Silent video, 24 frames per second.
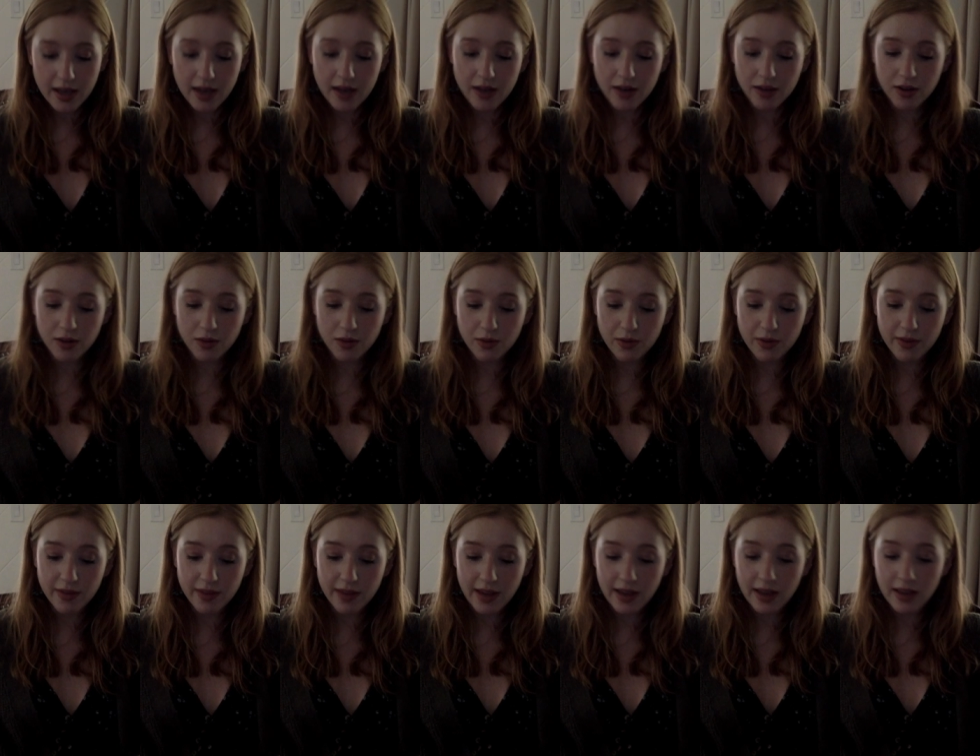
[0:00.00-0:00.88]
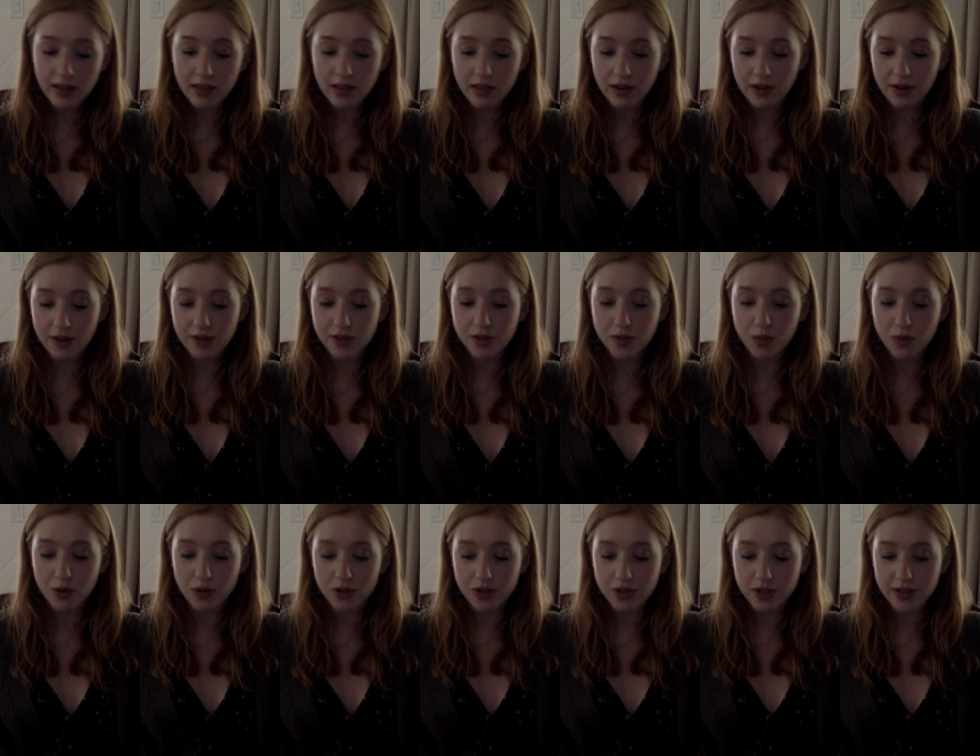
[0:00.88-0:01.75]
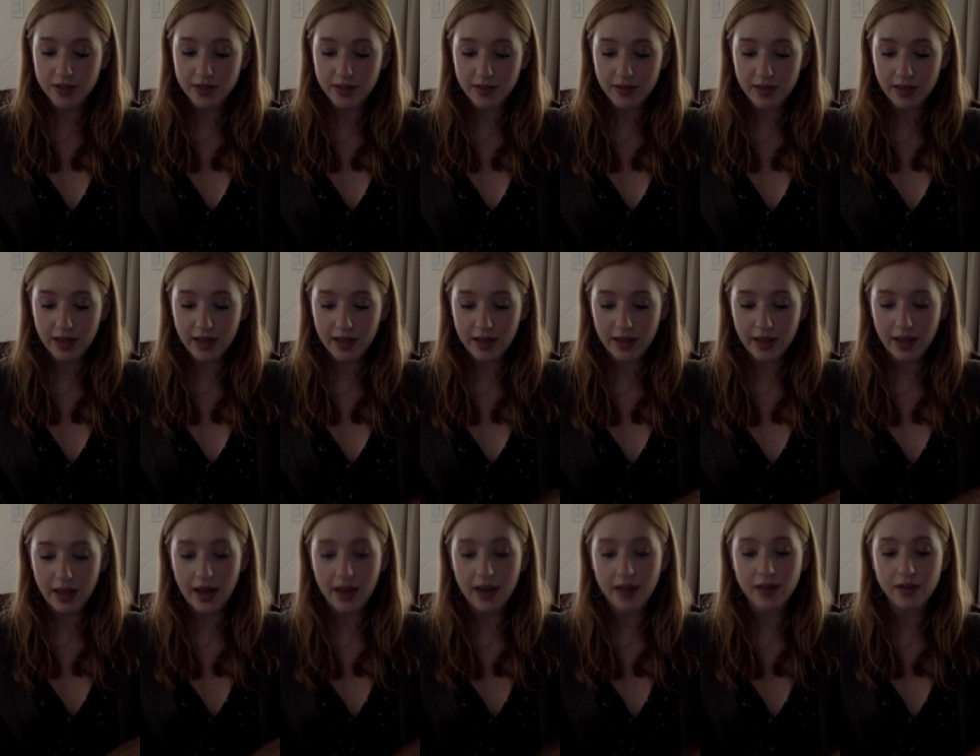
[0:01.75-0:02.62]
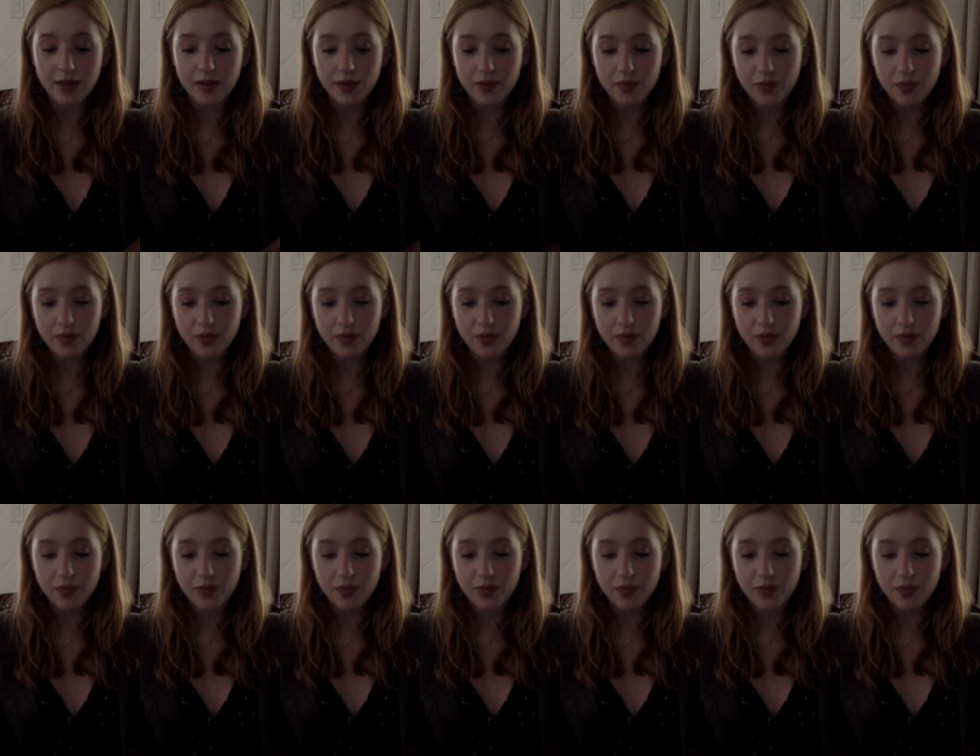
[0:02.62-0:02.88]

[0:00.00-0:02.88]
and could recite large portions of the Iliad.